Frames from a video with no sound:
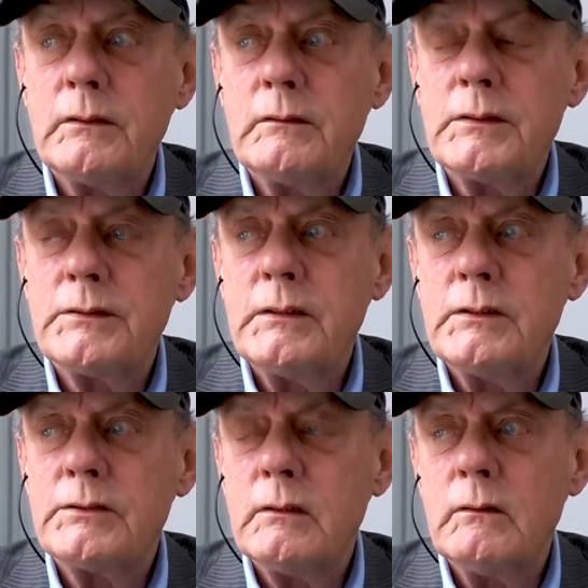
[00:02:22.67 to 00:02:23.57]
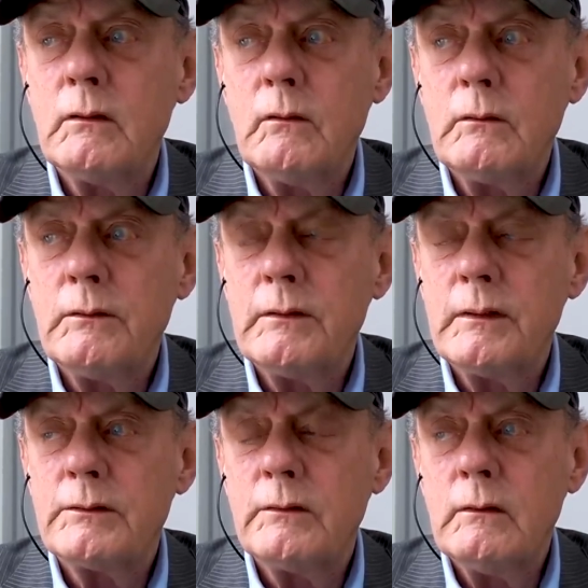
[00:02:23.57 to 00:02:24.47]
under seizure? No, I don't
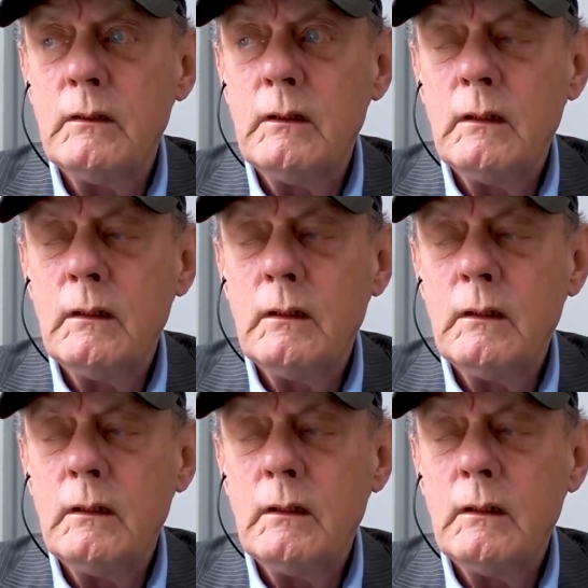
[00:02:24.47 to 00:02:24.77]
think so.